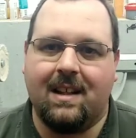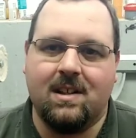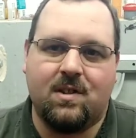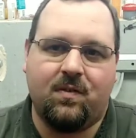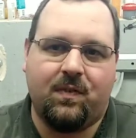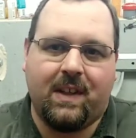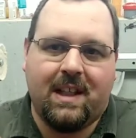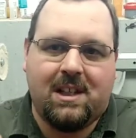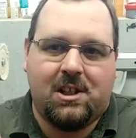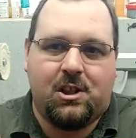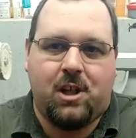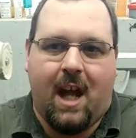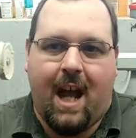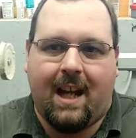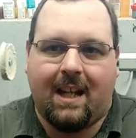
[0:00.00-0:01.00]
His fleece
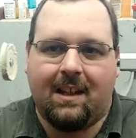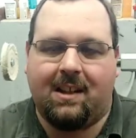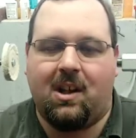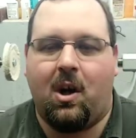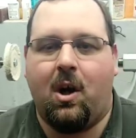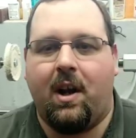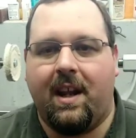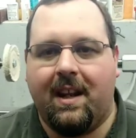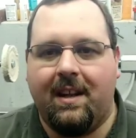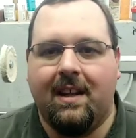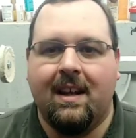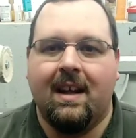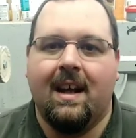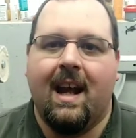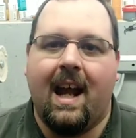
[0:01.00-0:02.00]
jacket caught it
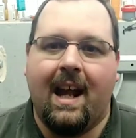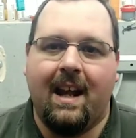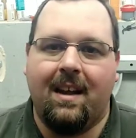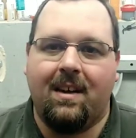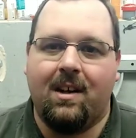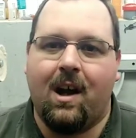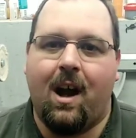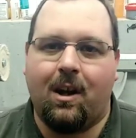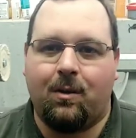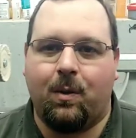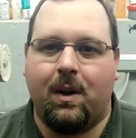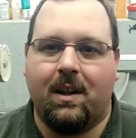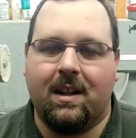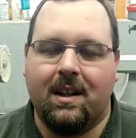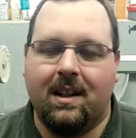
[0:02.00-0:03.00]
and it knocked
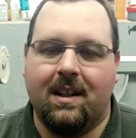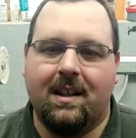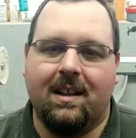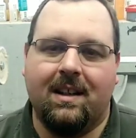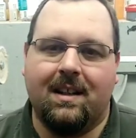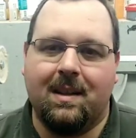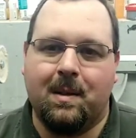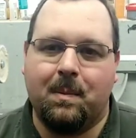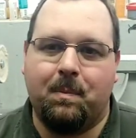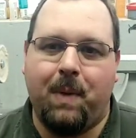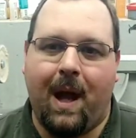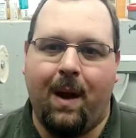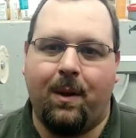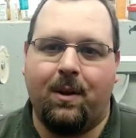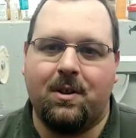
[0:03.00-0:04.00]
one of the, the
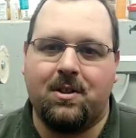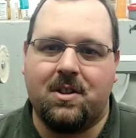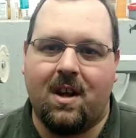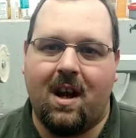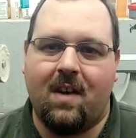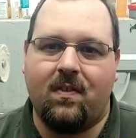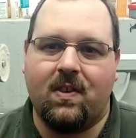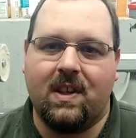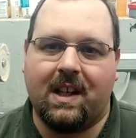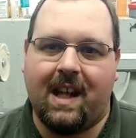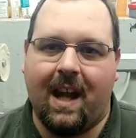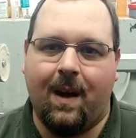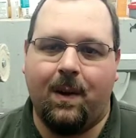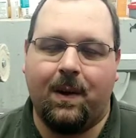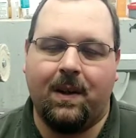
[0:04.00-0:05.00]
powders off of the
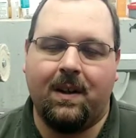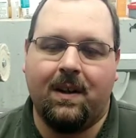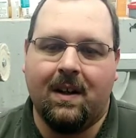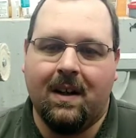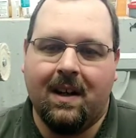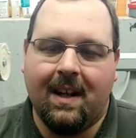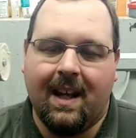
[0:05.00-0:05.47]
counter.